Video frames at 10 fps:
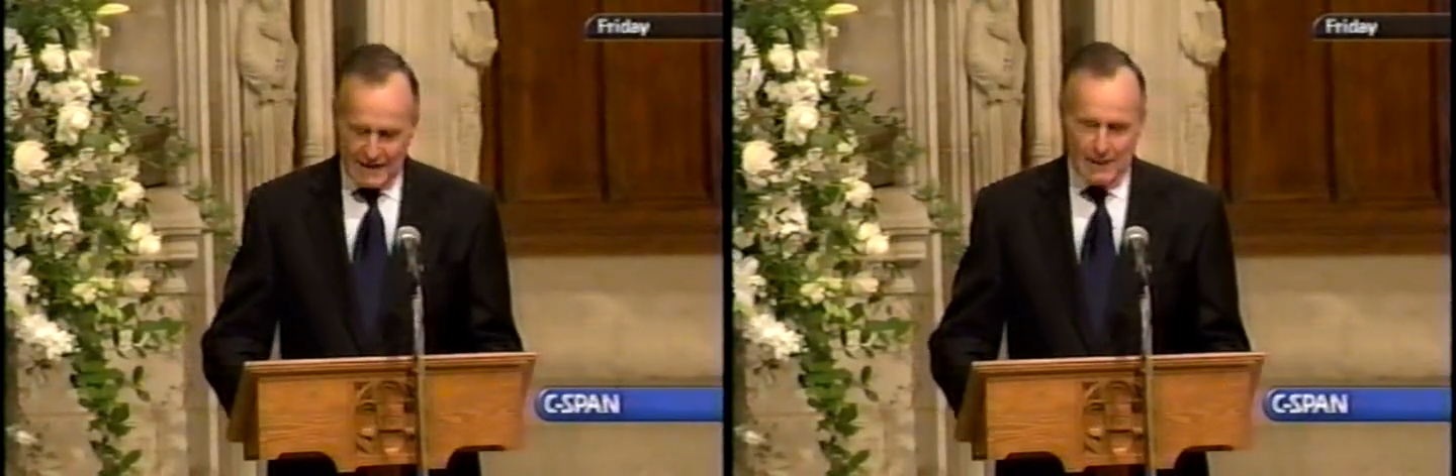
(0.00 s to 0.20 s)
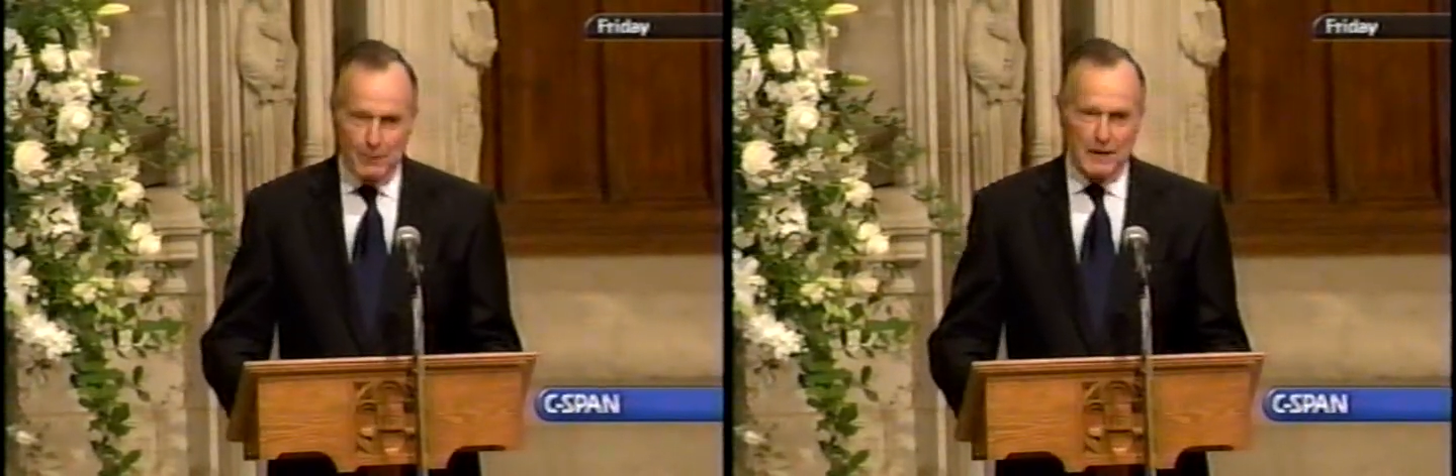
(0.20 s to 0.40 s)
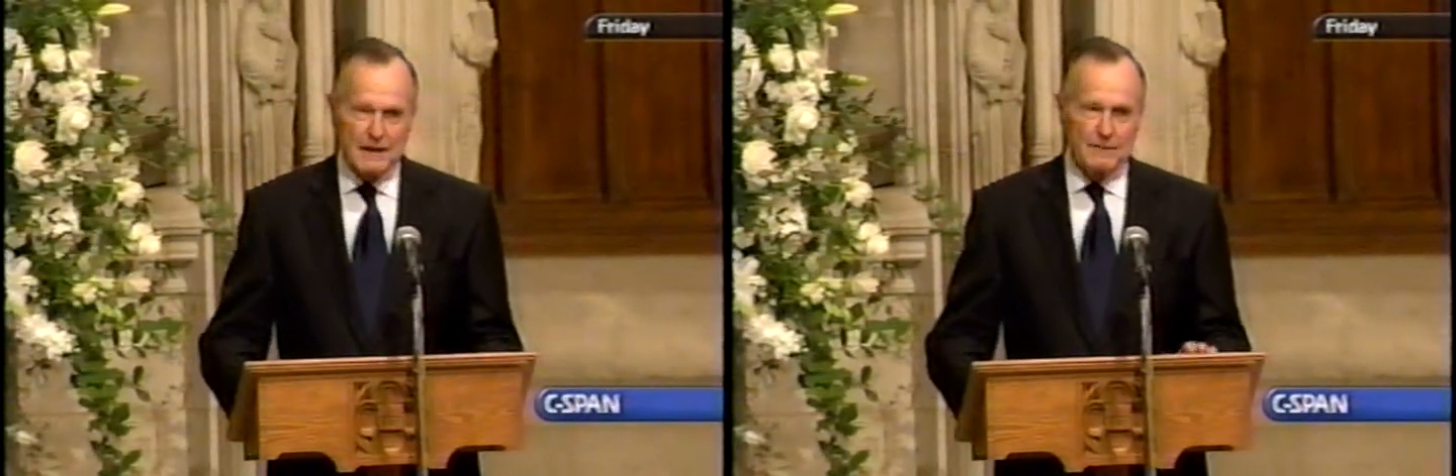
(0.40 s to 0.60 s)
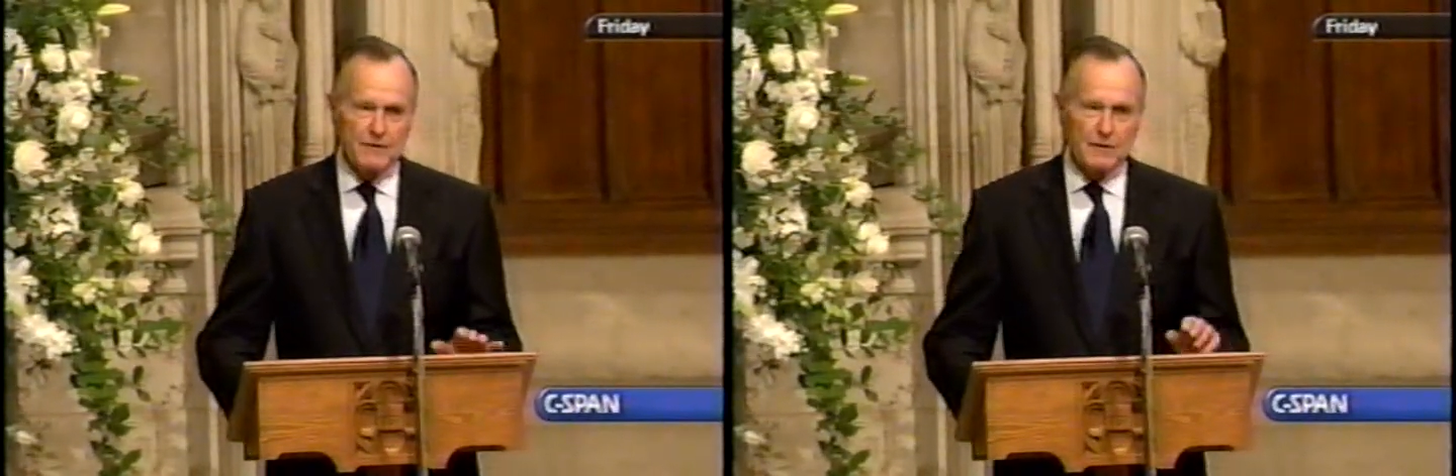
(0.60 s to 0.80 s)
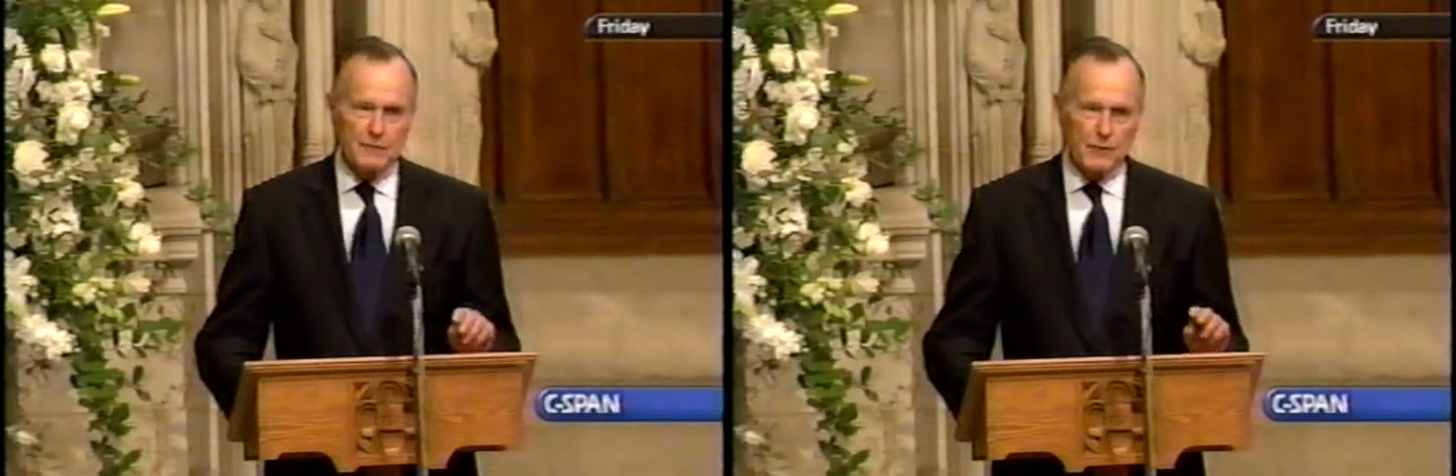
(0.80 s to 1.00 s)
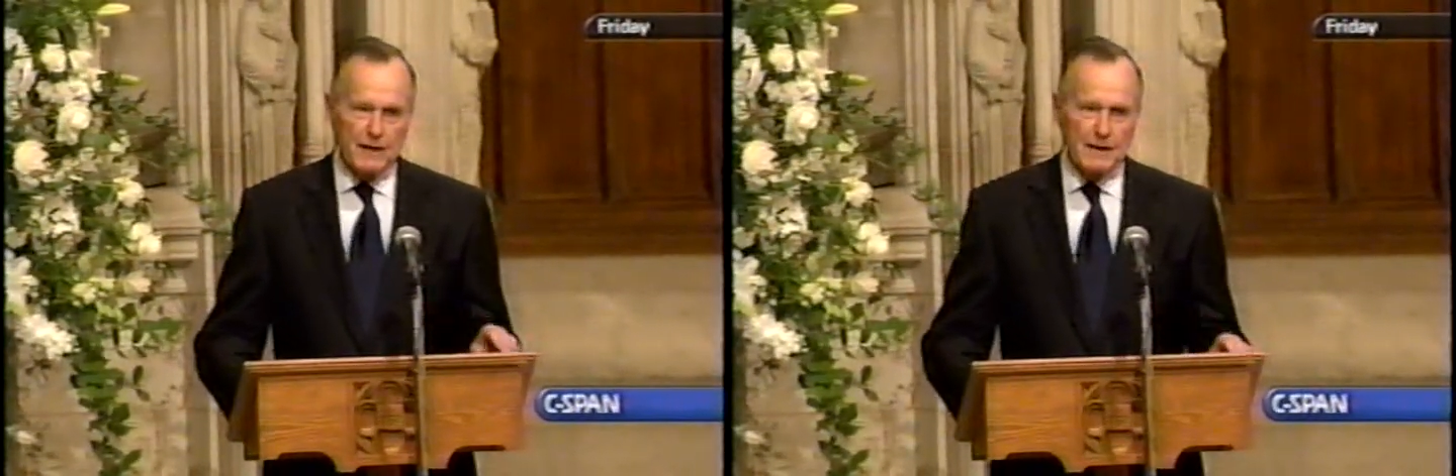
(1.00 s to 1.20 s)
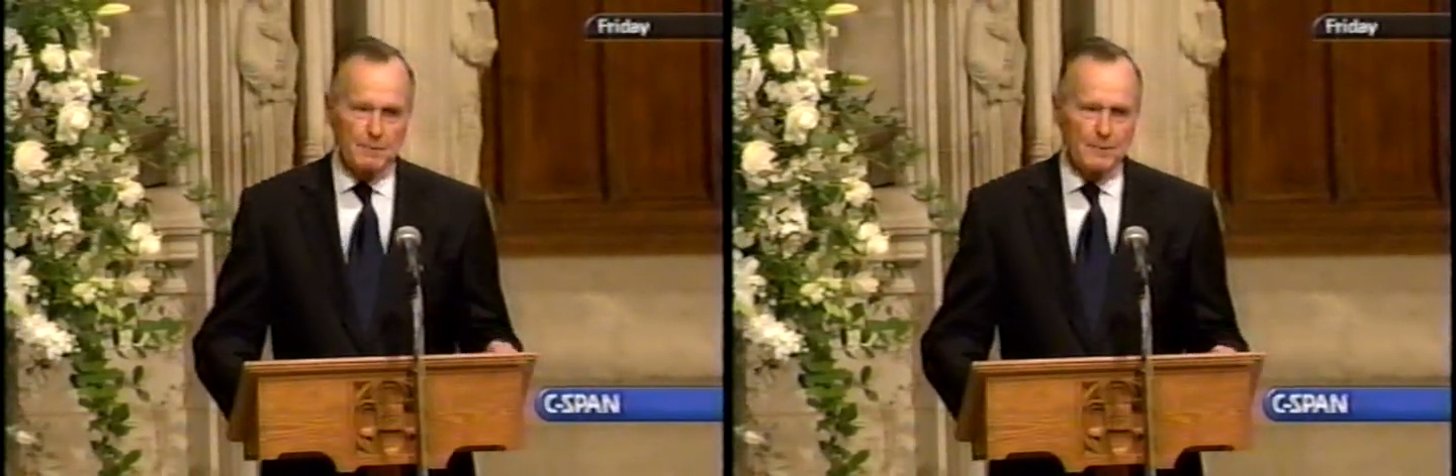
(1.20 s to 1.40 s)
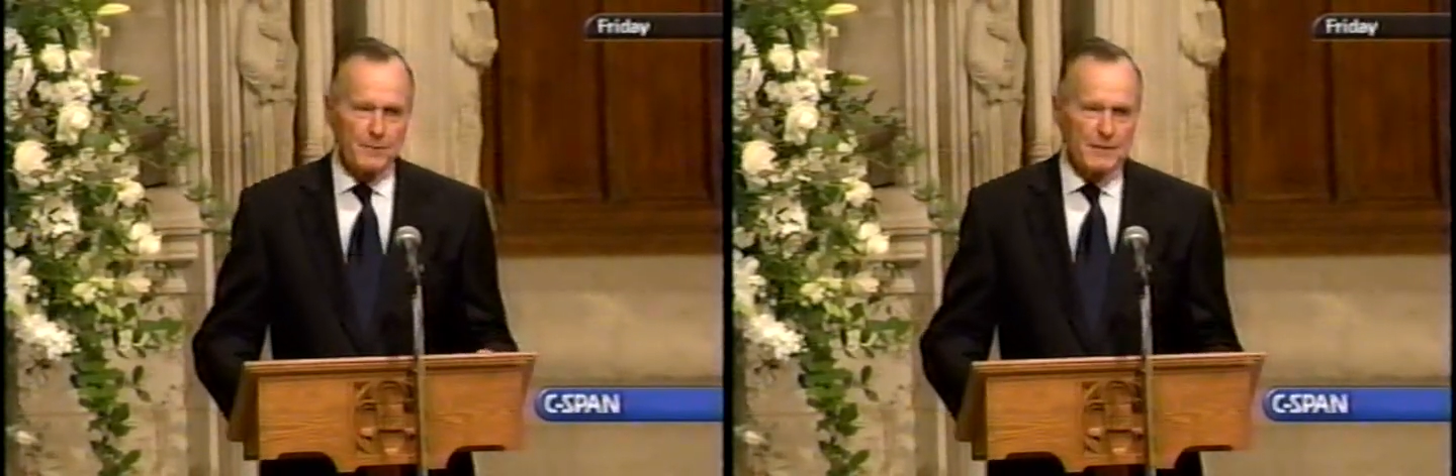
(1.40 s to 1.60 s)
He believed in
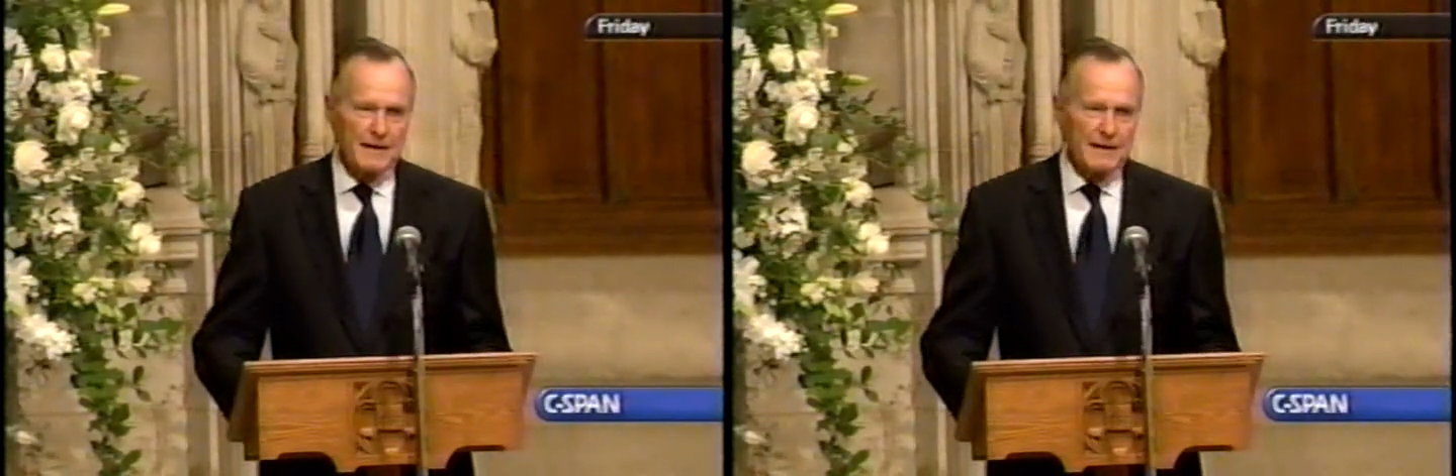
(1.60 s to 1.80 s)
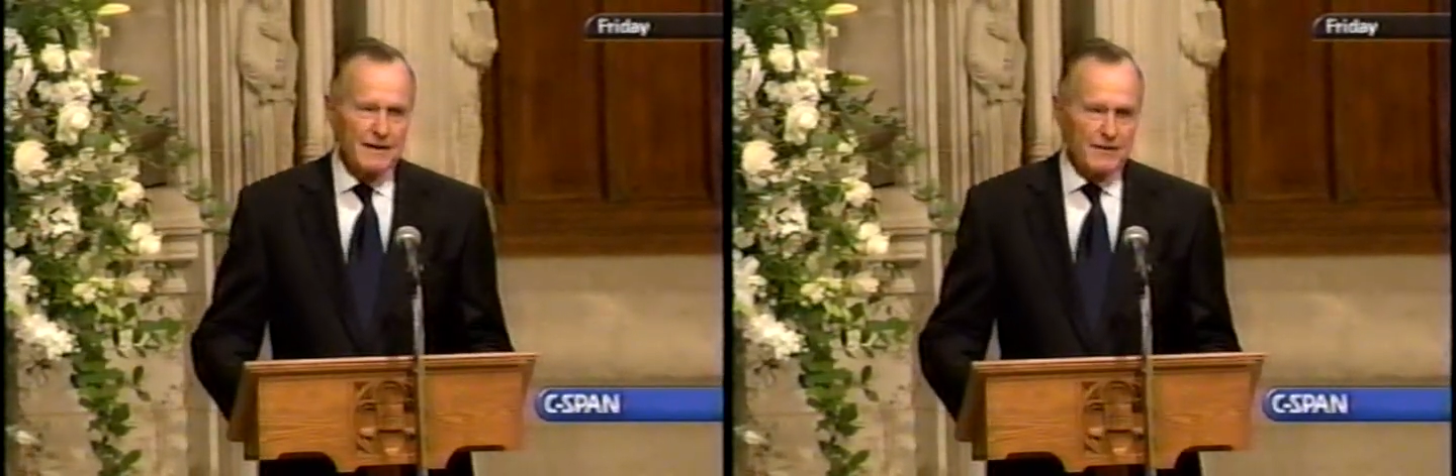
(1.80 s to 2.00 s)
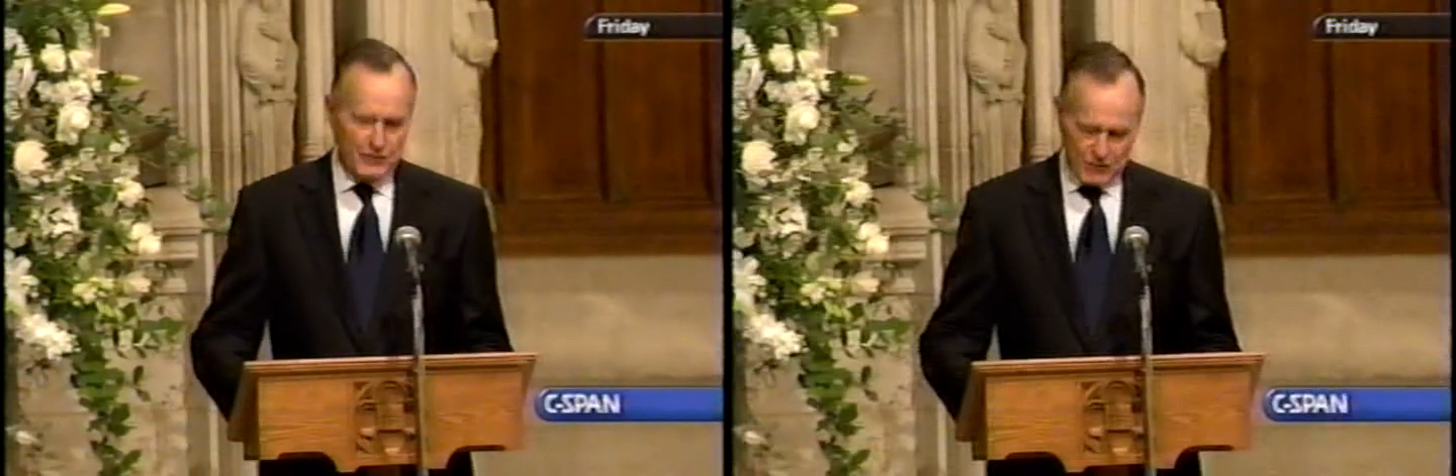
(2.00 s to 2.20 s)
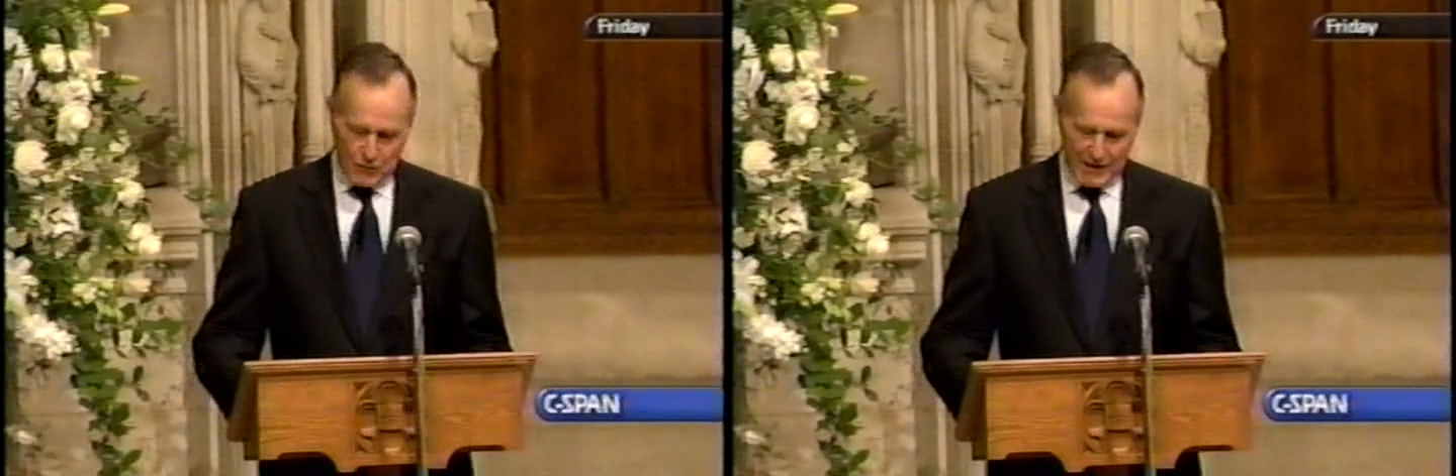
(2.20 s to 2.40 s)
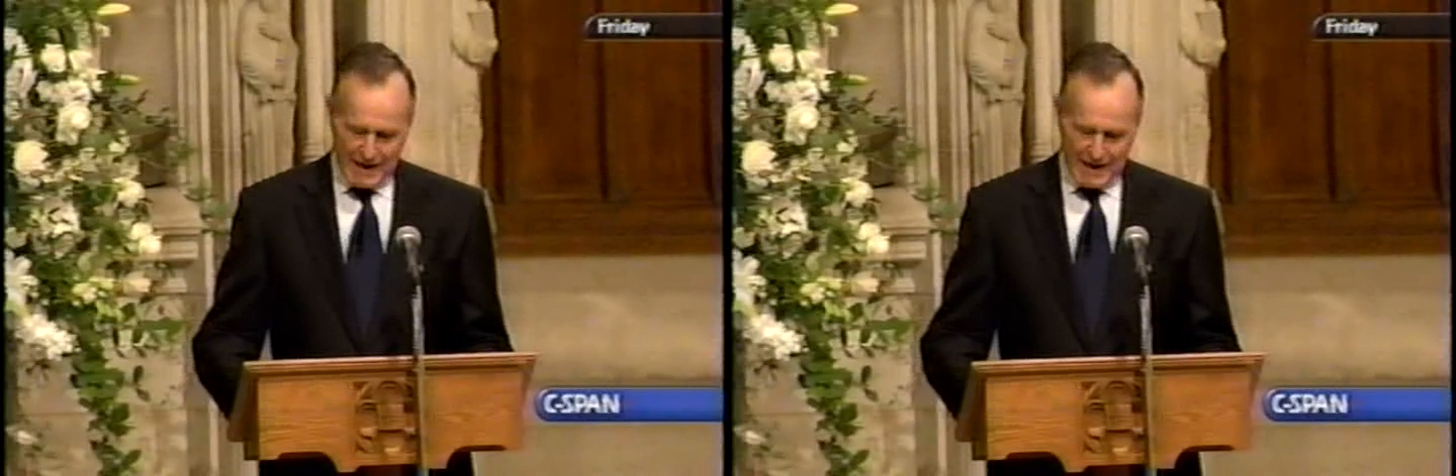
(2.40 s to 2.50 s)
freedom, so